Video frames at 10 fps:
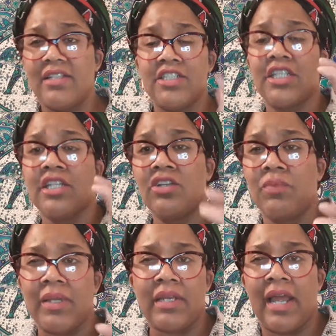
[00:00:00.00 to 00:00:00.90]
Just a little
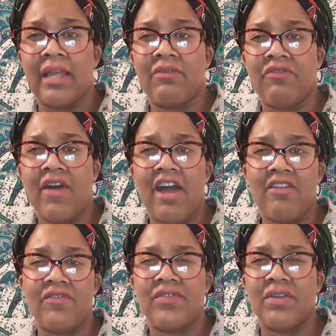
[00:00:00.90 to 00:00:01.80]
bit, like
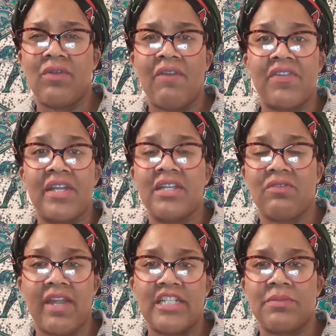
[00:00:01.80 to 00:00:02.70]
5, I forget the range,